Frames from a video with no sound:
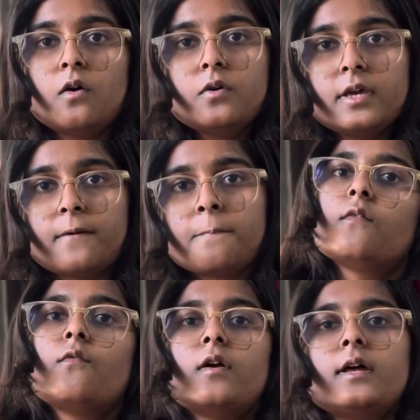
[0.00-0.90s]
Okay,
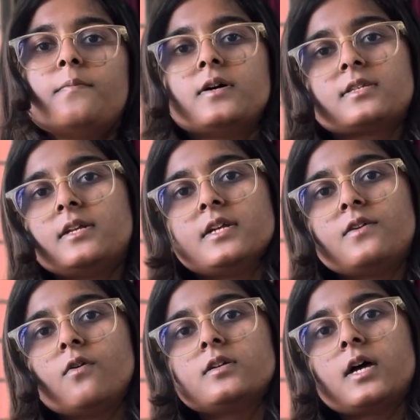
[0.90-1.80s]
what I personally did
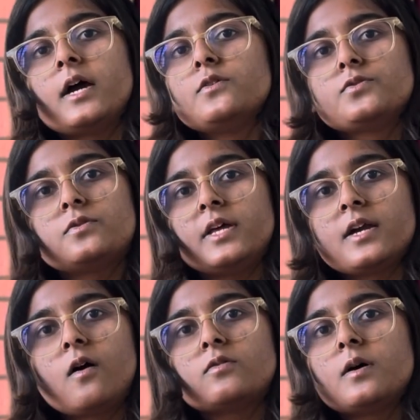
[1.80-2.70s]
was I used to take
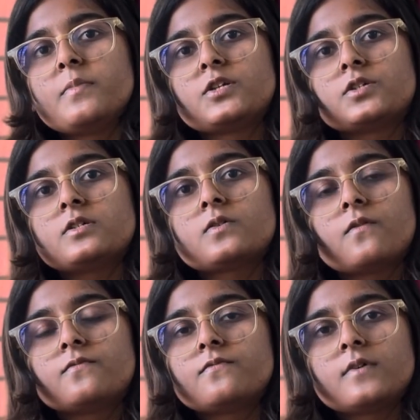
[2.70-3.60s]
out the pictures of